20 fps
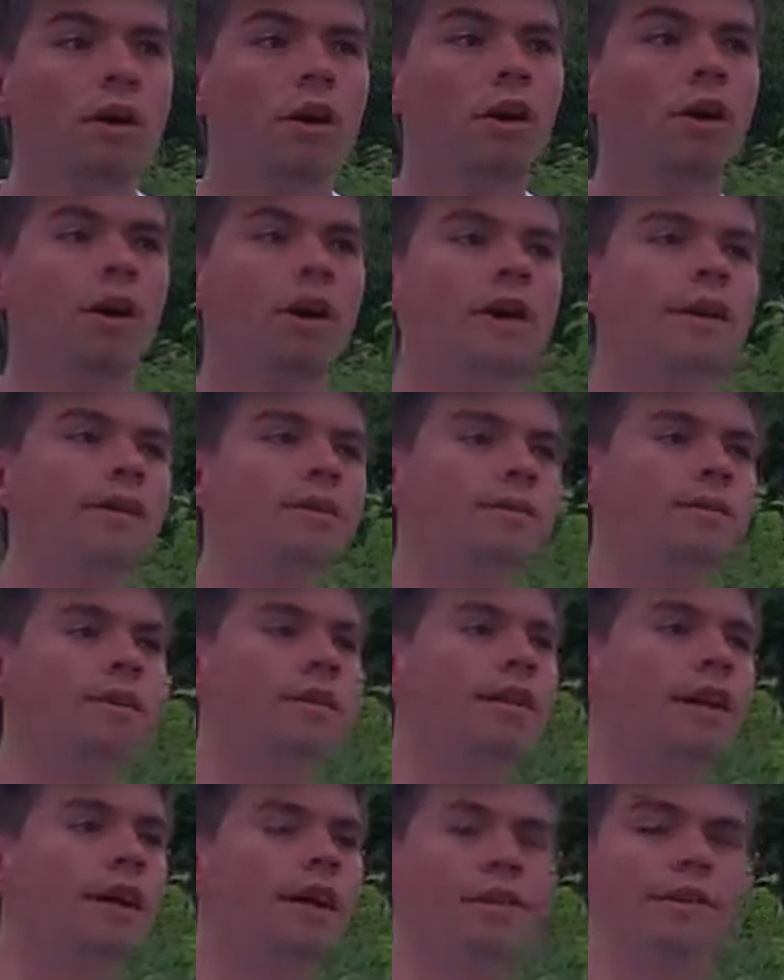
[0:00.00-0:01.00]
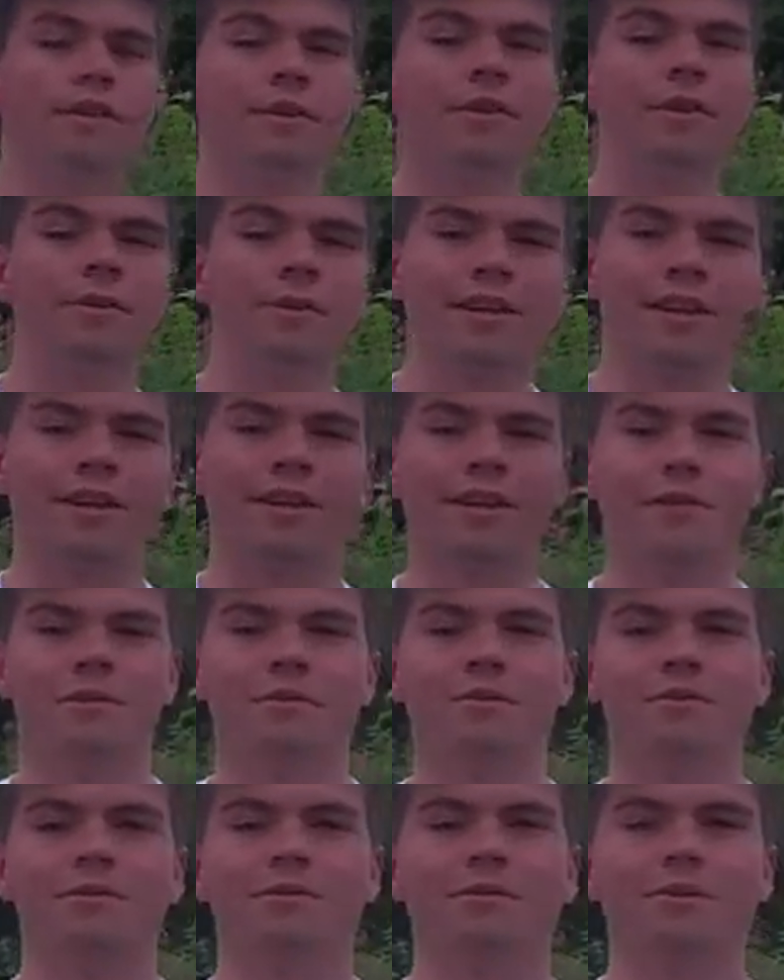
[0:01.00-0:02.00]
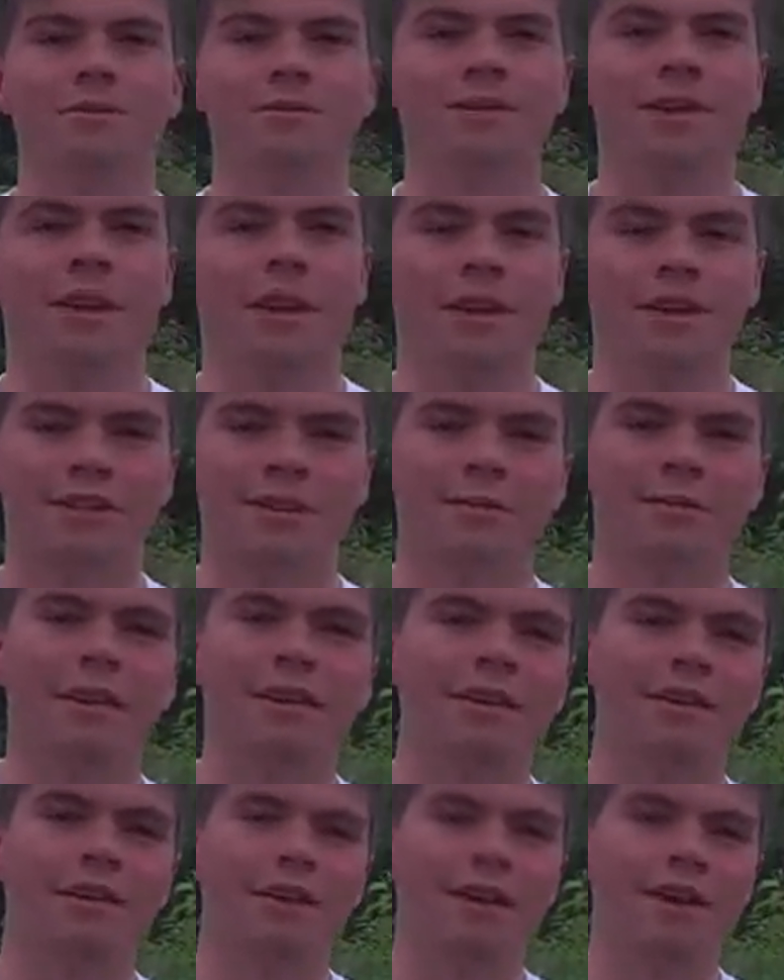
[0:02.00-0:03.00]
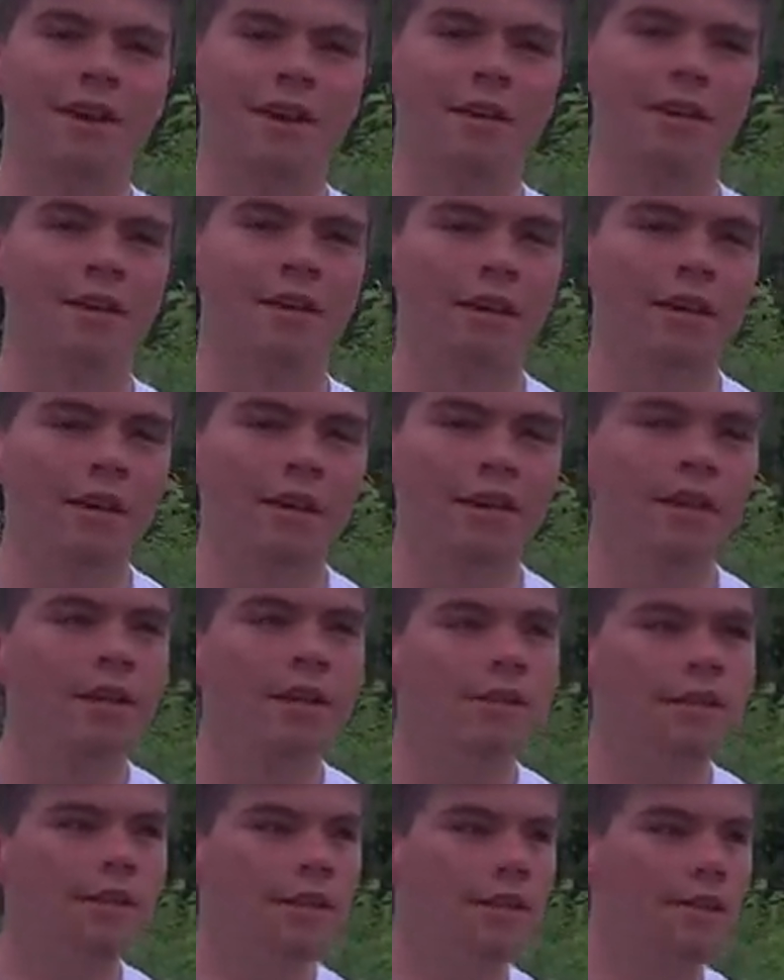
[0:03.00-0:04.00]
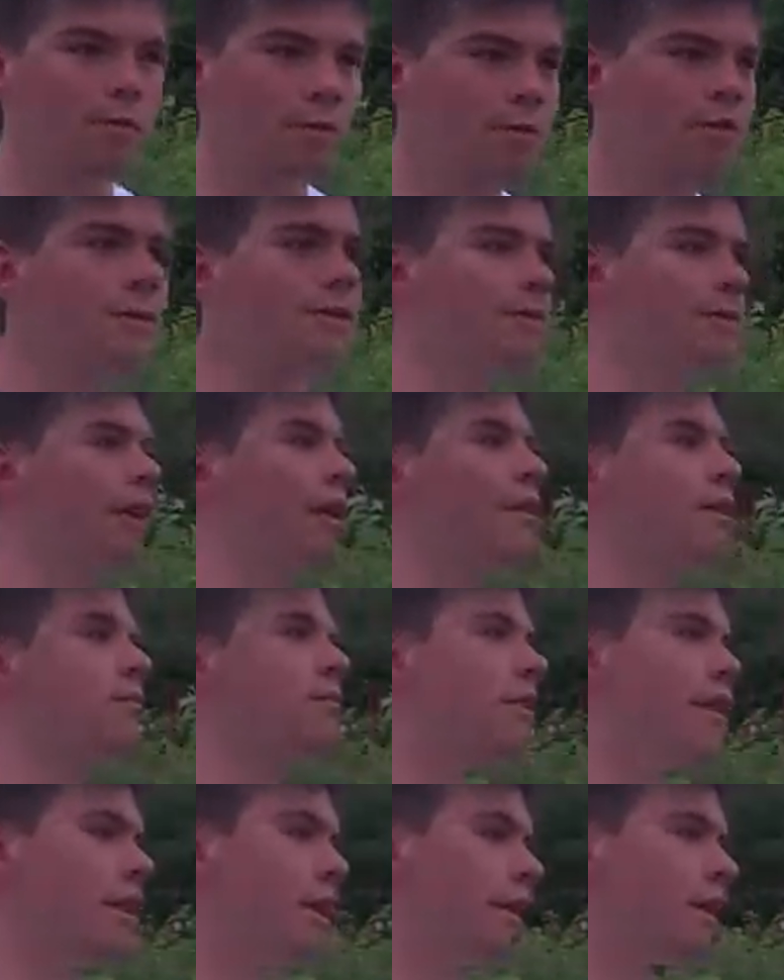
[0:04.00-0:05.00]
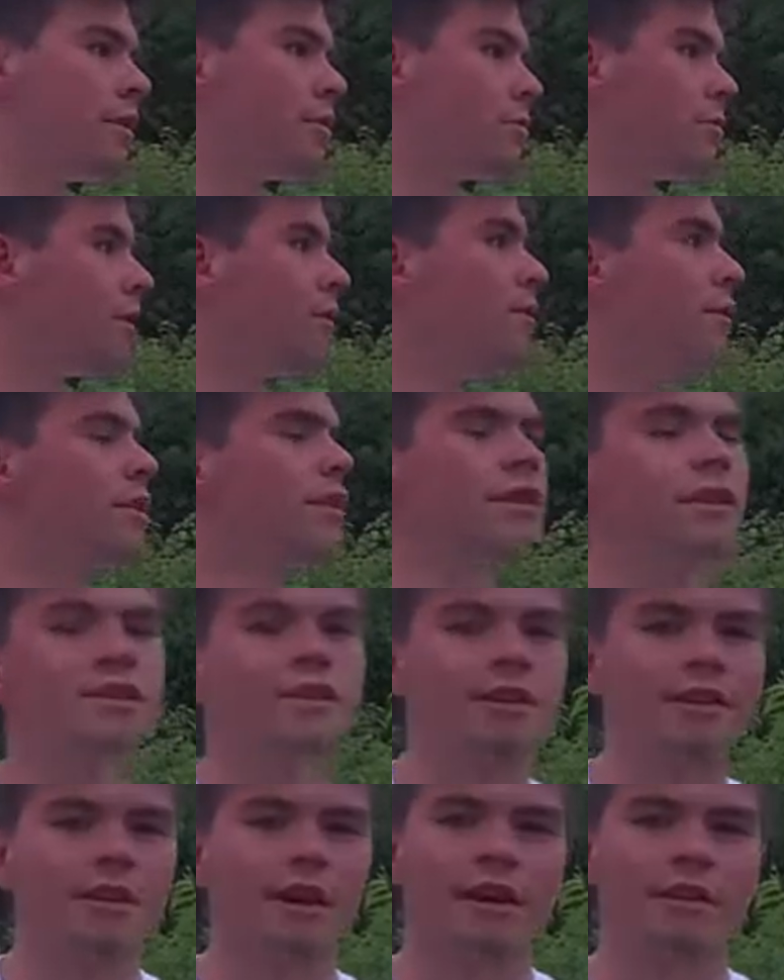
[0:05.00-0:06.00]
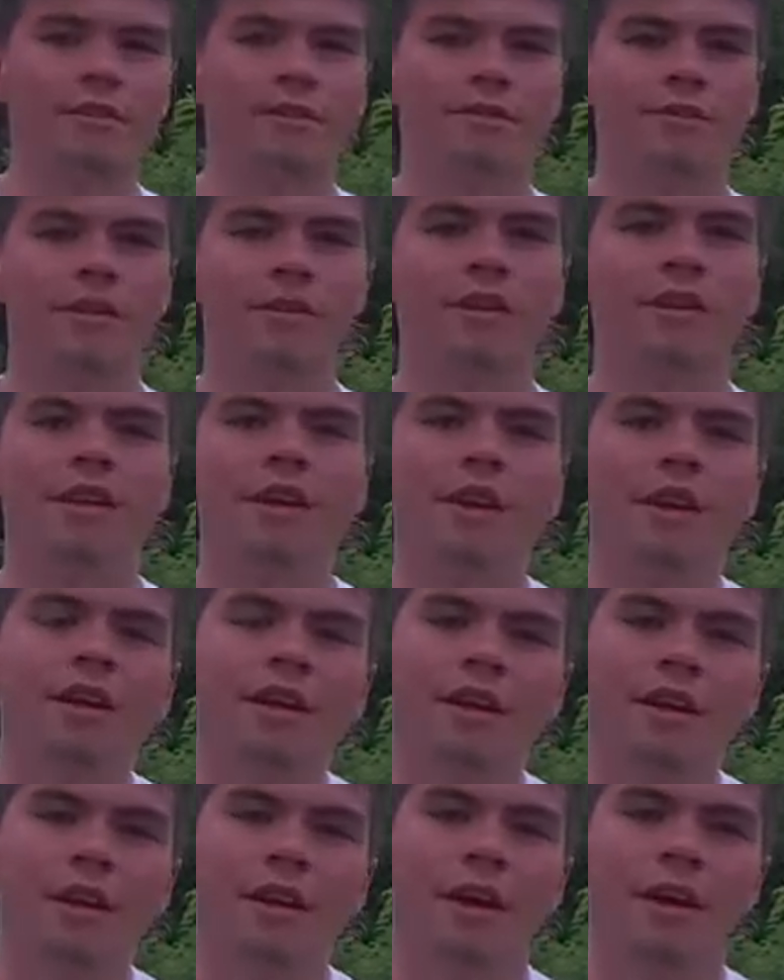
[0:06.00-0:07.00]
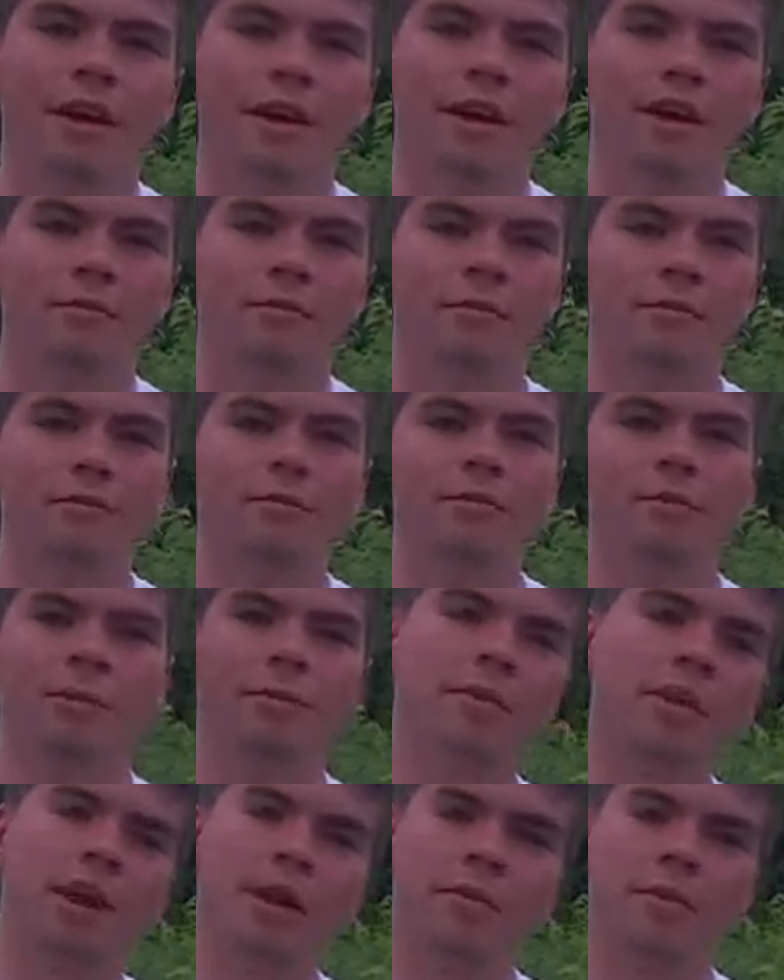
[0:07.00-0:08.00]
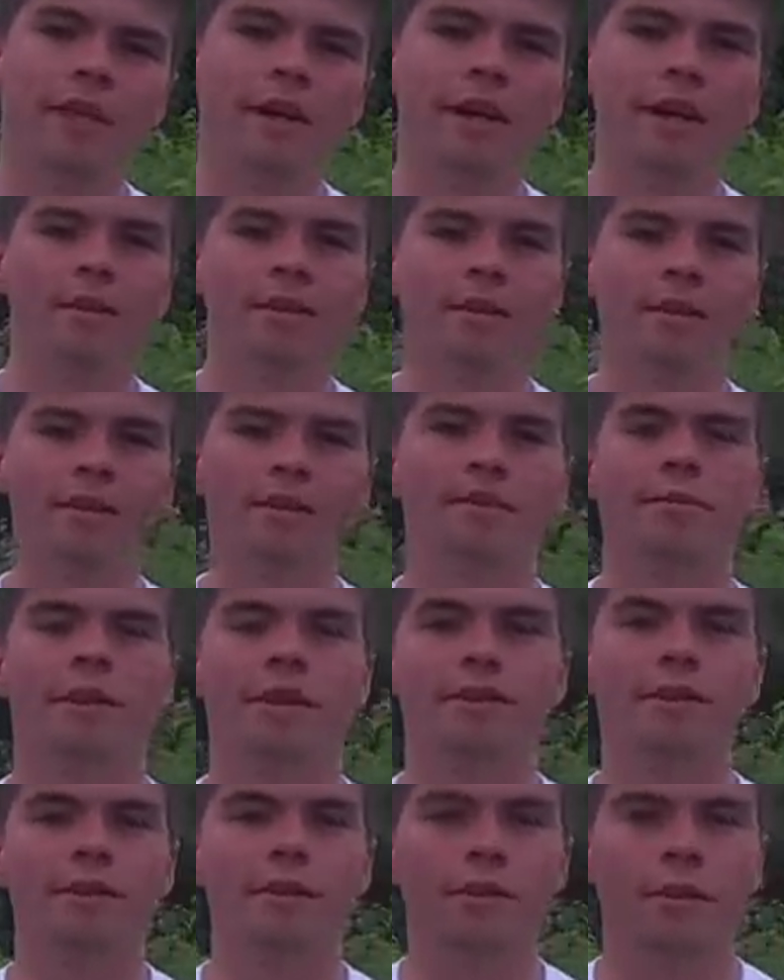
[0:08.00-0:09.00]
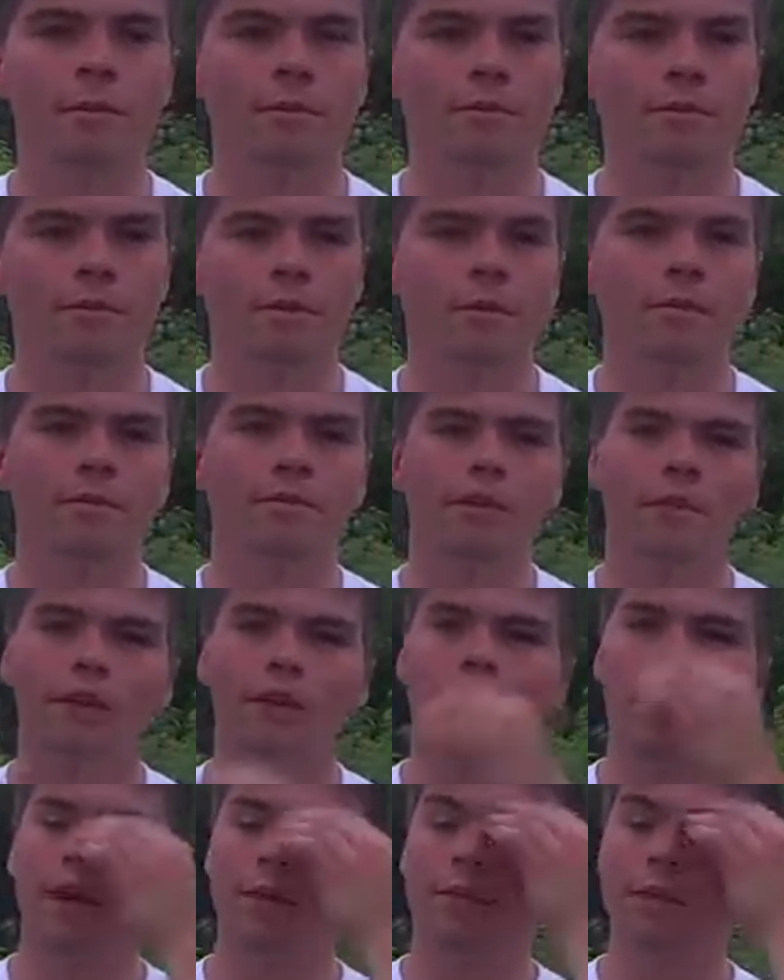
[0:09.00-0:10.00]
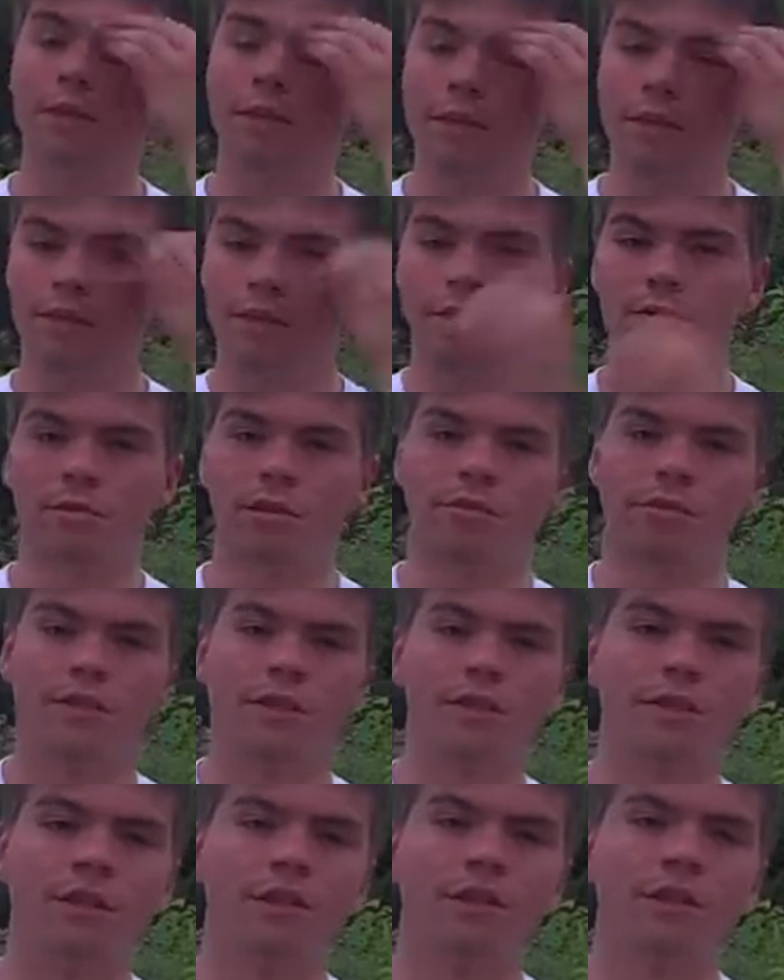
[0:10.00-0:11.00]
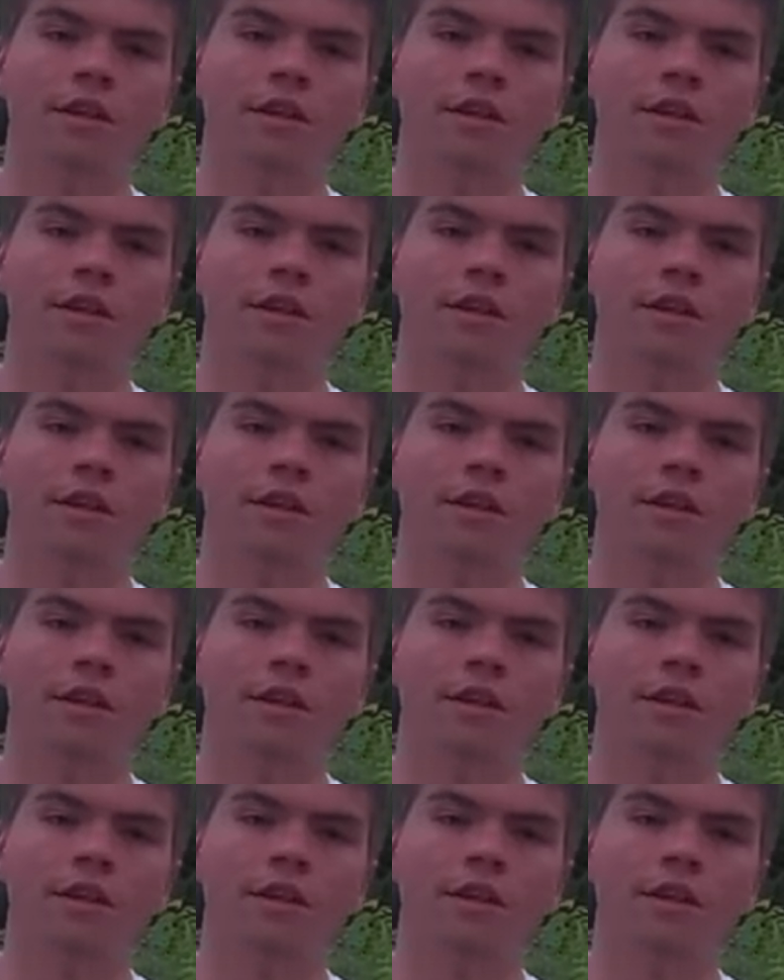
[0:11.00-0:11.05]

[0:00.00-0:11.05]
Well, yeah, the third one, I guess, with regards to water again, since we're surrounded by rivers here in Conn River, where Mah-we-oh-me, the term actually comes from, land between 2 rivers.